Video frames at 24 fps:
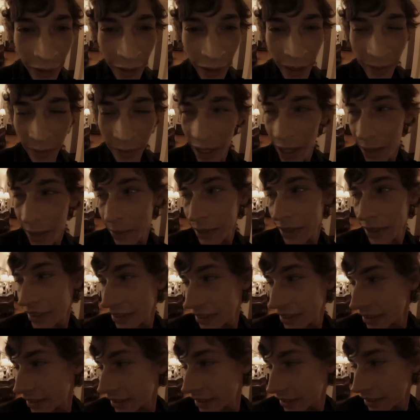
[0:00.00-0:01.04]
He calls
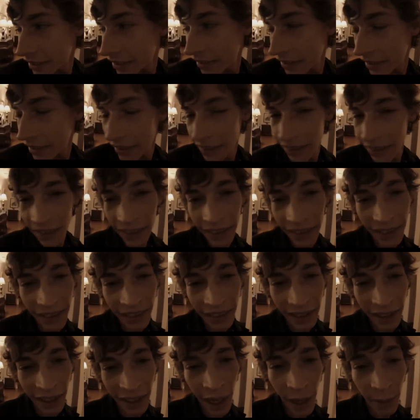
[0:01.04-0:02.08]
himself the son of
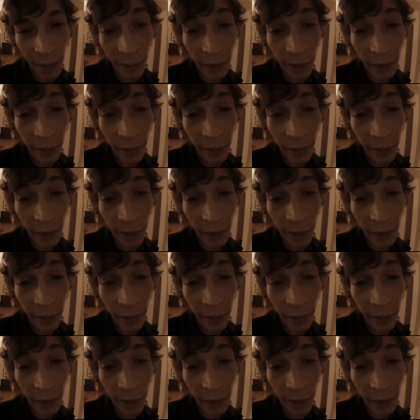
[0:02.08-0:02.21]
Satan